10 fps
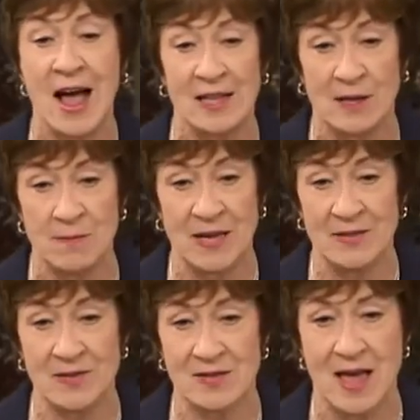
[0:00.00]

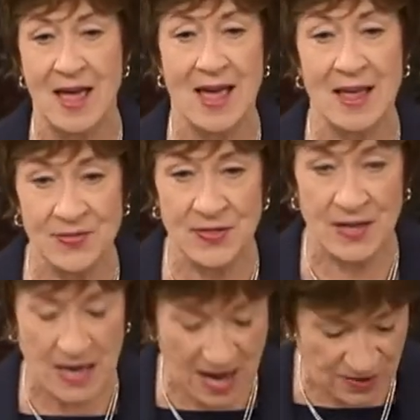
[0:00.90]
elements in the
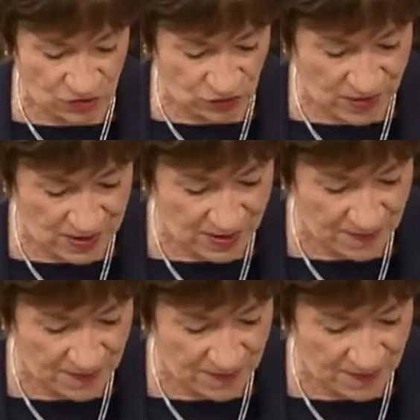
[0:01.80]
country.